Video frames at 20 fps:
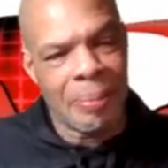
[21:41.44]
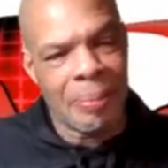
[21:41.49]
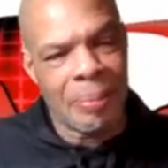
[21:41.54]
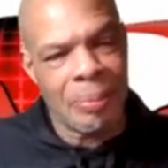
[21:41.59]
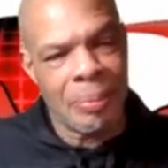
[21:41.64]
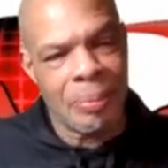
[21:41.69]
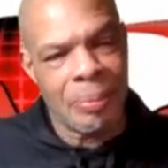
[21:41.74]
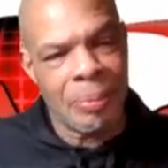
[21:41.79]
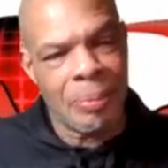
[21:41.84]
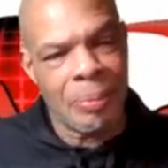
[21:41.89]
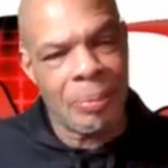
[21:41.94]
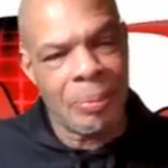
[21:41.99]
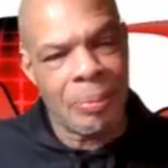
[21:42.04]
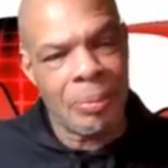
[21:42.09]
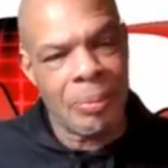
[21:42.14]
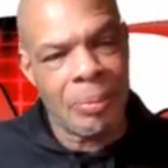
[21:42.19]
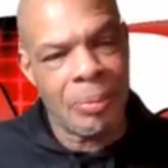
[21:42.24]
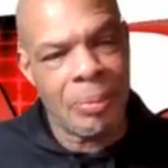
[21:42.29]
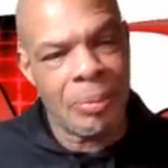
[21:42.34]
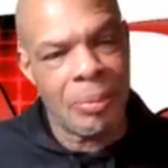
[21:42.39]

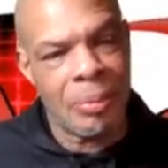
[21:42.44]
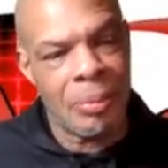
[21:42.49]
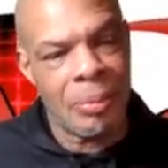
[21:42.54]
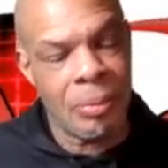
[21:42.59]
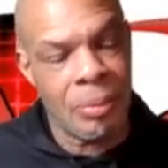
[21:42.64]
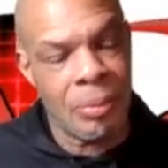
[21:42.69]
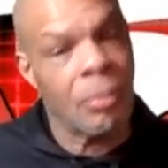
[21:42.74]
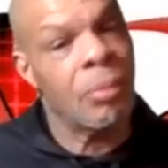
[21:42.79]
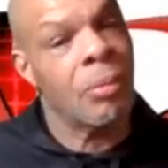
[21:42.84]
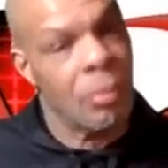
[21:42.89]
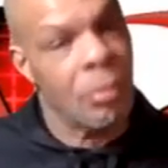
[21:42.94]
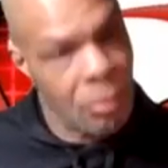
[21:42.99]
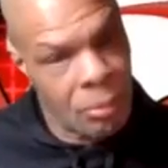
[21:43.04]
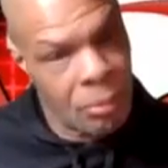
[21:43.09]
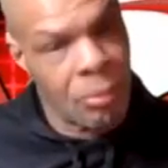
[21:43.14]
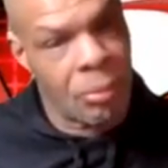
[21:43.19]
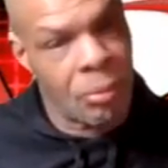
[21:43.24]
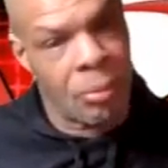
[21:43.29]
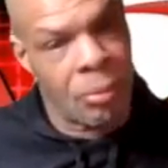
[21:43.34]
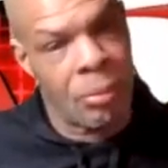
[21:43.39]

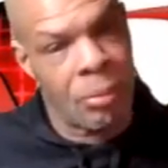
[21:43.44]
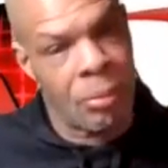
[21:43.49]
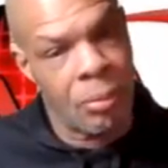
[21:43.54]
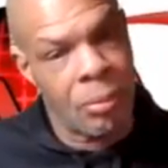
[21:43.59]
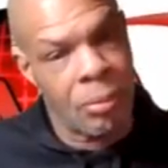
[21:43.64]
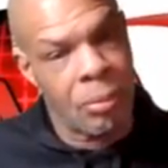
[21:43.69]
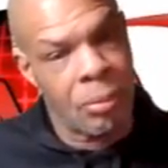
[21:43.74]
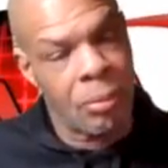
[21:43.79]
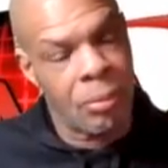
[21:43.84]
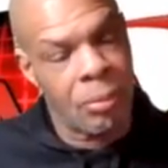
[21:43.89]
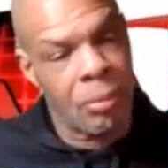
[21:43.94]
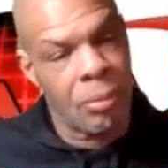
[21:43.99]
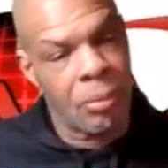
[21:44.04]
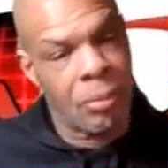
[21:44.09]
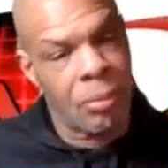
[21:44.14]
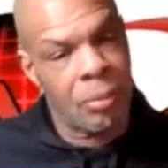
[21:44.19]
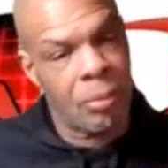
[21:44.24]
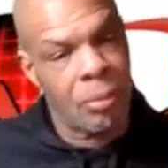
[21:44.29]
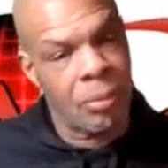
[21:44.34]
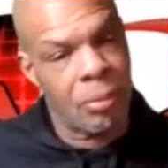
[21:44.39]

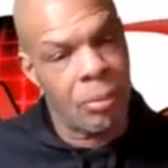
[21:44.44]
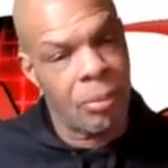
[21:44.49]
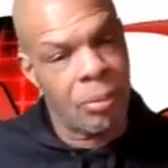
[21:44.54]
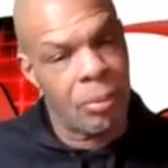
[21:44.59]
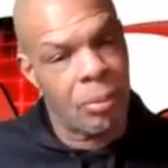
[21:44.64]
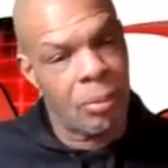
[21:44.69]
No words are spoken by the person on screen.